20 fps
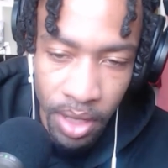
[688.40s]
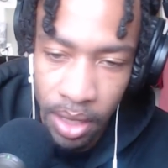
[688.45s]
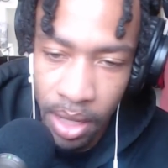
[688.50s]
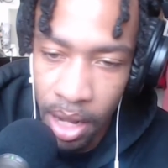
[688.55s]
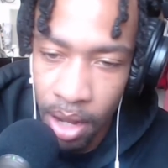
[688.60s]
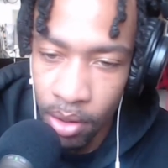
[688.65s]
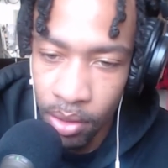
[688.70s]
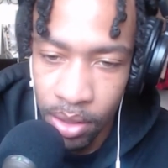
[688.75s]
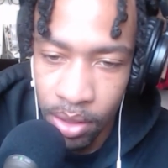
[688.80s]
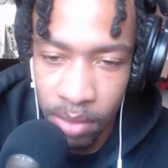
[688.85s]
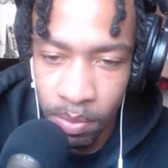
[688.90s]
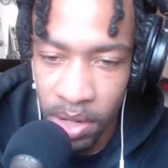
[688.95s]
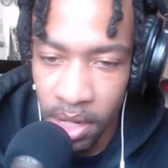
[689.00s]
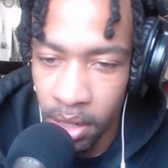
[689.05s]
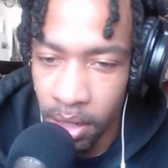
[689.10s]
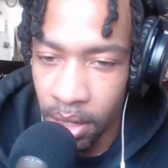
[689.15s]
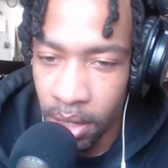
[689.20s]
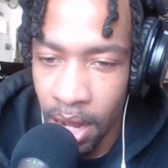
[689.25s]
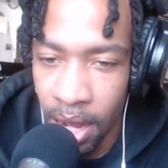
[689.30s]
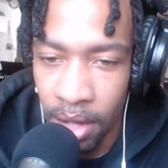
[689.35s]
And I
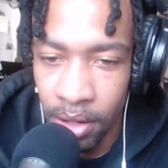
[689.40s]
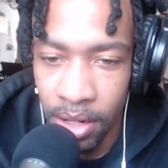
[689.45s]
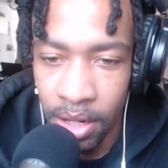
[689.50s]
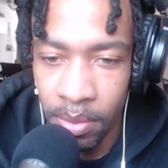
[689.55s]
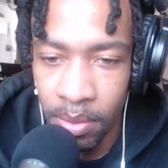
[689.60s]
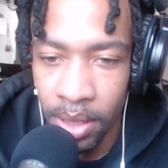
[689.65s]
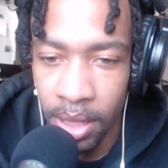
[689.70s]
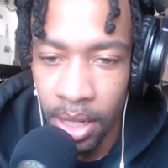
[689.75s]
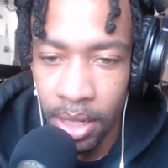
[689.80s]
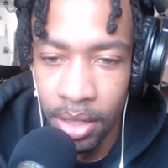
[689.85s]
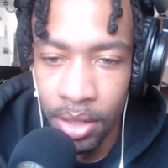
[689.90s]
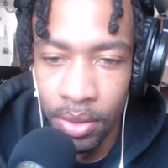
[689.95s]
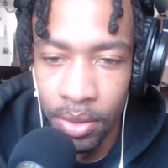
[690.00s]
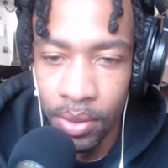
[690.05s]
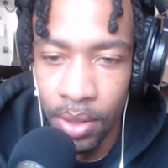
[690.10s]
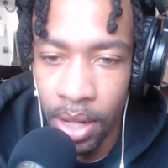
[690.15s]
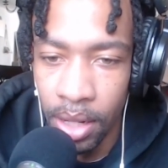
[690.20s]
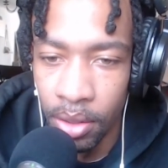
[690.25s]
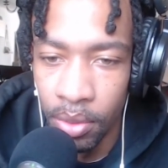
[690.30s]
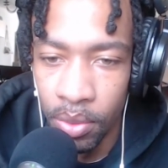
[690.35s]
understand how he was like,
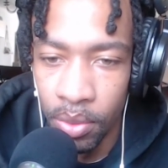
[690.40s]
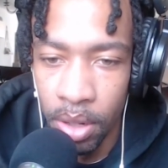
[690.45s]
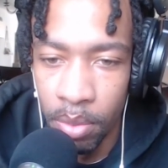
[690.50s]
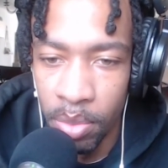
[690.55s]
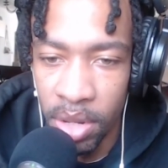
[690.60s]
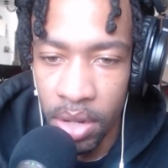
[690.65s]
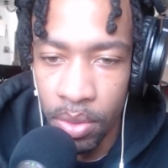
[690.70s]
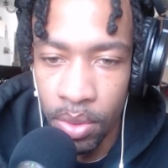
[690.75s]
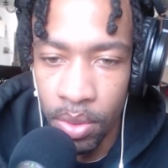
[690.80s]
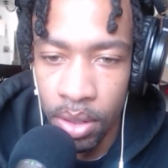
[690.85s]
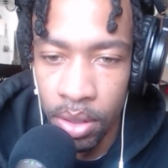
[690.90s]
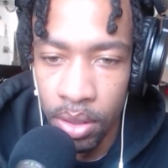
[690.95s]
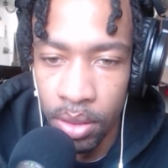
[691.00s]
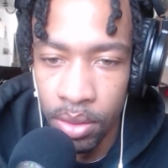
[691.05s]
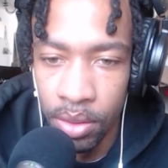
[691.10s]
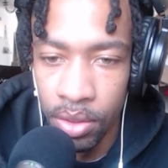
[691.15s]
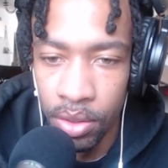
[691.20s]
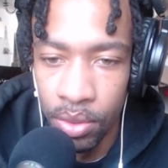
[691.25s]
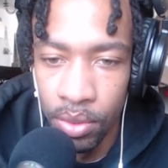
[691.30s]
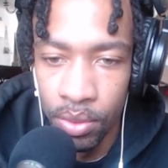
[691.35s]
yo, I don't want to be with
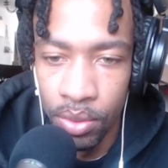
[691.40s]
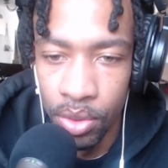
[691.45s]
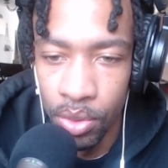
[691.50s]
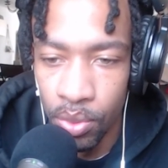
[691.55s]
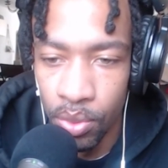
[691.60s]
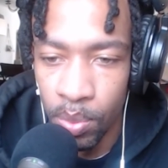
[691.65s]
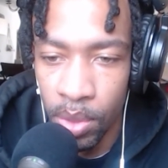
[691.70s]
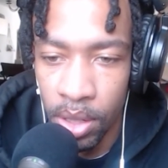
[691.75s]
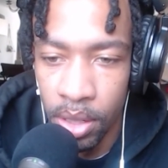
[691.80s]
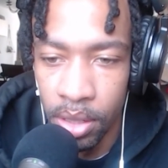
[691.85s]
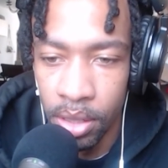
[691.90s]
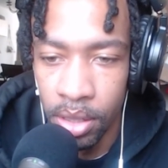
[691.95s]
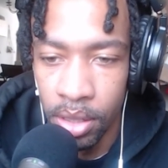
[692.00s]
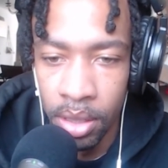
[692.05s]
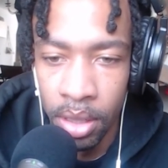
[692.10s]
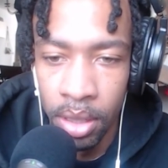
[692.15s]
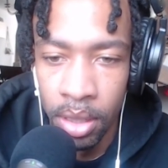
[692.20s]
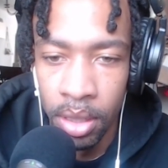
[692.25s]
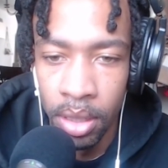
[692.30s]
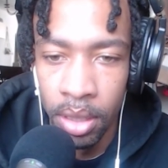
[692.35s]
her. You don't do
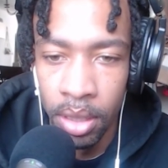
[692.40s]
much.